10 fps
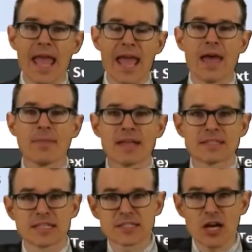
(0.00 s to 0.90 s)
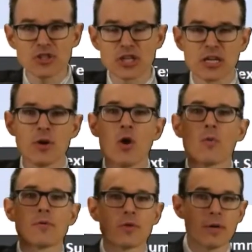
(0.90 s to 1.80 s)
And that discussion
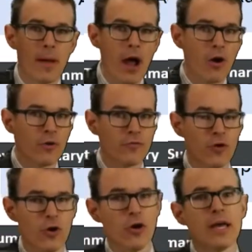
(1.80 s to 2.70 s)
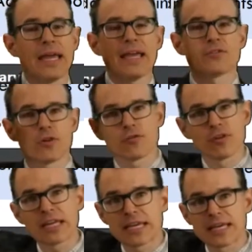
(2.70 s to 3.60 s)
will be really powerful in sort of
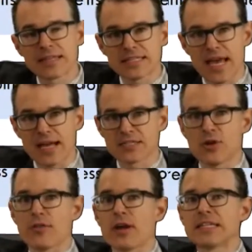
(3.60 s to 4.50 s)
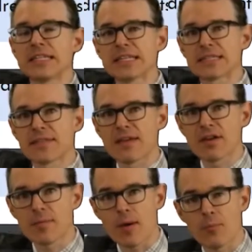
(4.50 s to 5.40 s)
linking the text to other ideas that they've
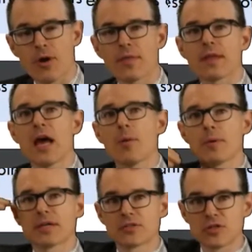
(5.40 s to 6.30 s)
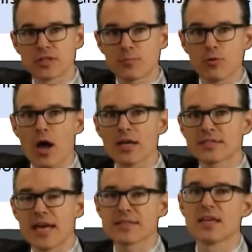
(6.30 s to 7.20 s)
come up with and helping students
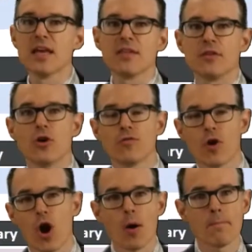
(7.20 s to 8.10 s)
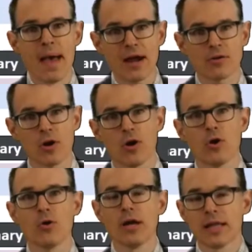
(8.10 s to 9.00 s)
process the overall
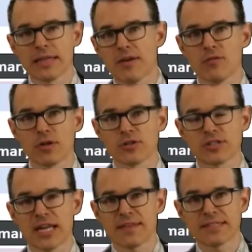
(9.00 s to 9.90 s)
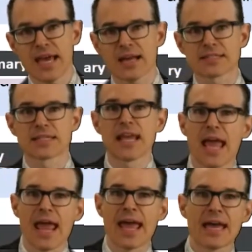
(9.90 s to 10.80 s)
macro level understanding of the text.
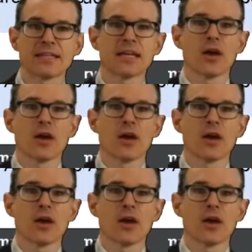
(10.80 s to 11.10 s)
And